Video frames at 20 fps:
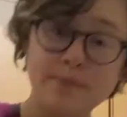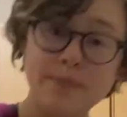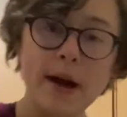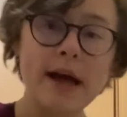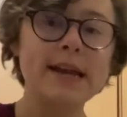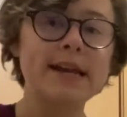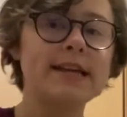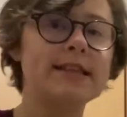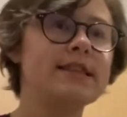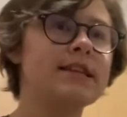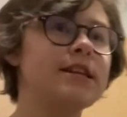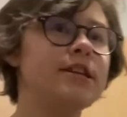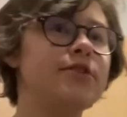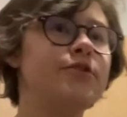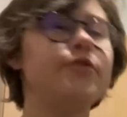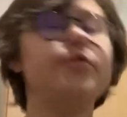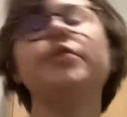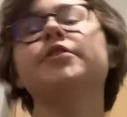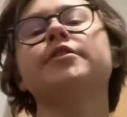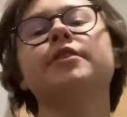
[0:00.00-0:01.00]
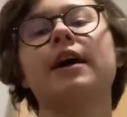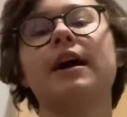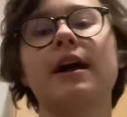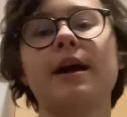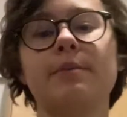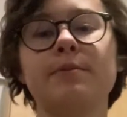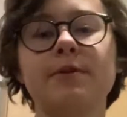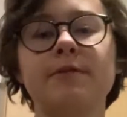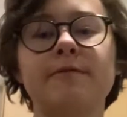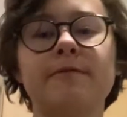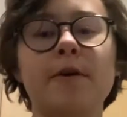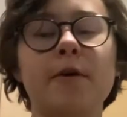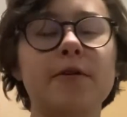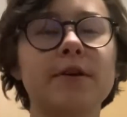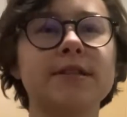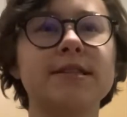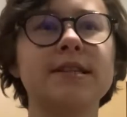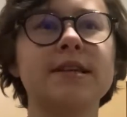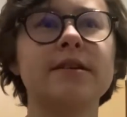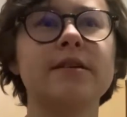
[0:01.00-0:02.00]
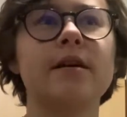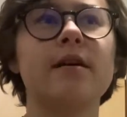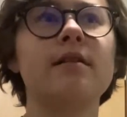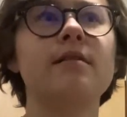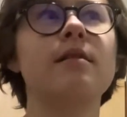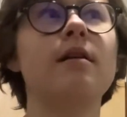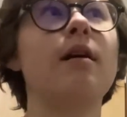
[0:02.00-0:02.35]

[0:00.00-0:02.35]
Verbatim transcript: But in the new year, I've been focusing